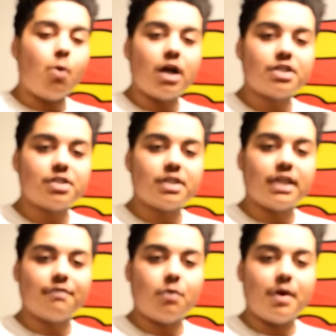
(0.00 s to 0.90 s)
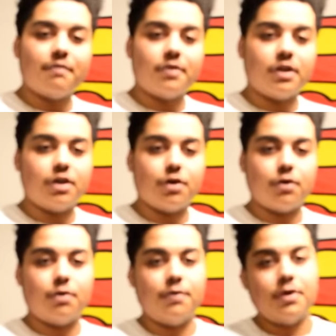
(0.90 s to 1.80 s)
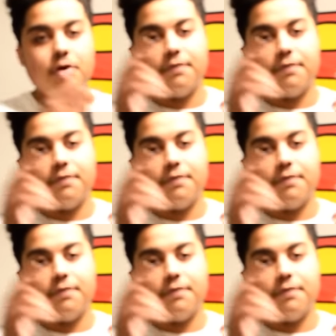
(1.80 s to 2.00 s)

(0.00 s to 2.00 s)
watch the giveaway video.